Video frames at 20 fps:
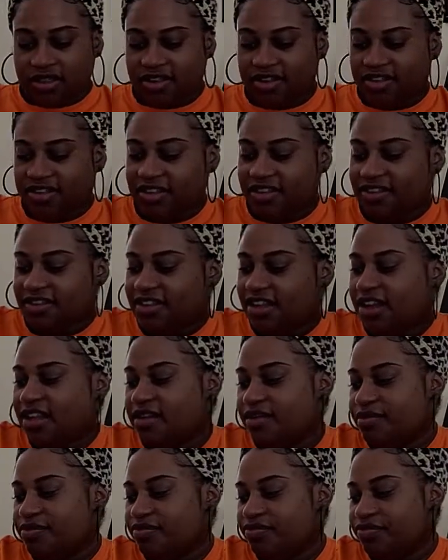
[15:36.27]
This is
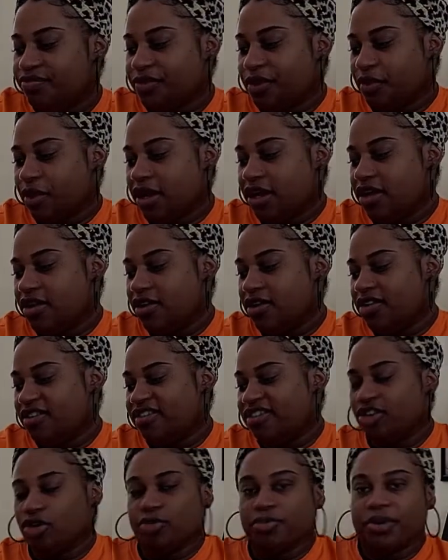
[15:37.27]
um, right here,
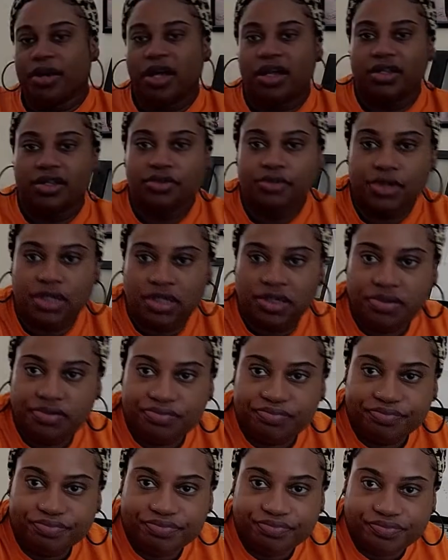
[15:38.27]
soap coloring.
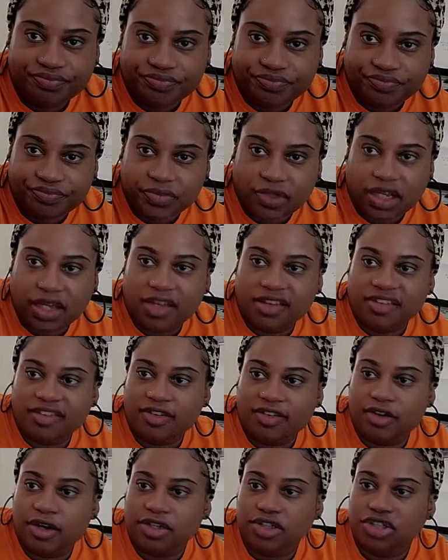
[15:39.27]
And
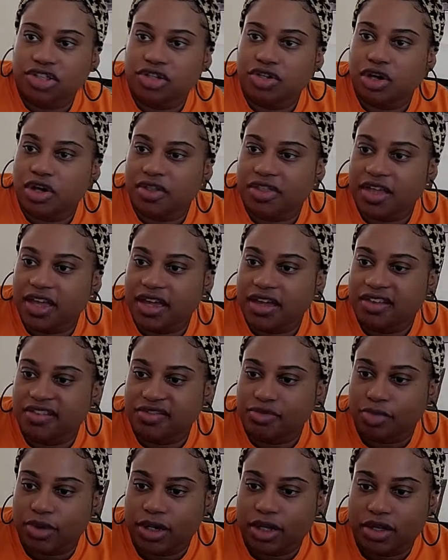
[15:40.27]
so I'll show y'all that
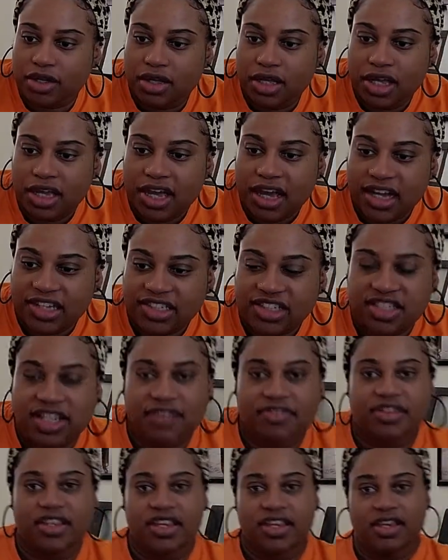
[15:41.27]
as well. I just
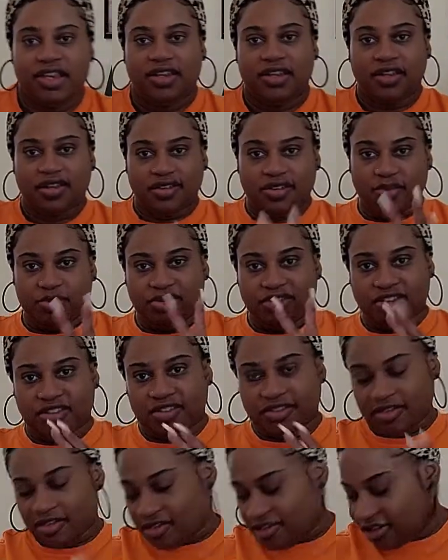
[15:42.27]
have to get some
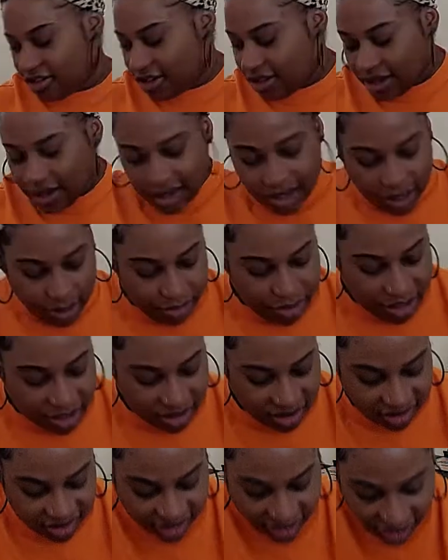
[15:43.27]
scissors. I'm gonna
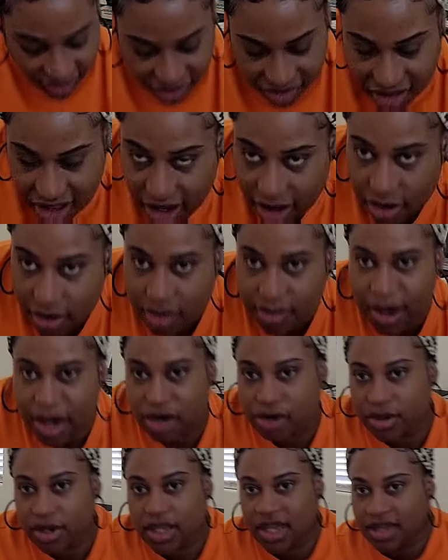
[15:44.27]
get the scissors that go to my
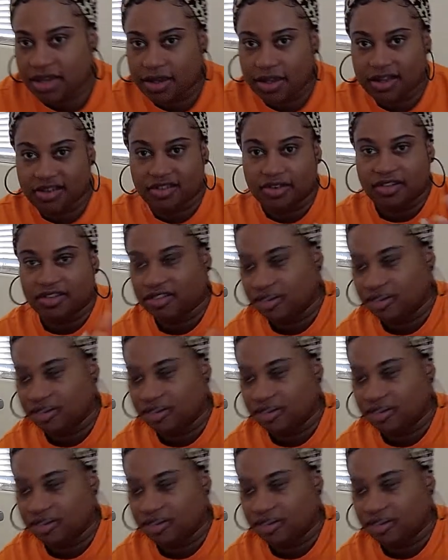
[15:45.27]
Cricut because they're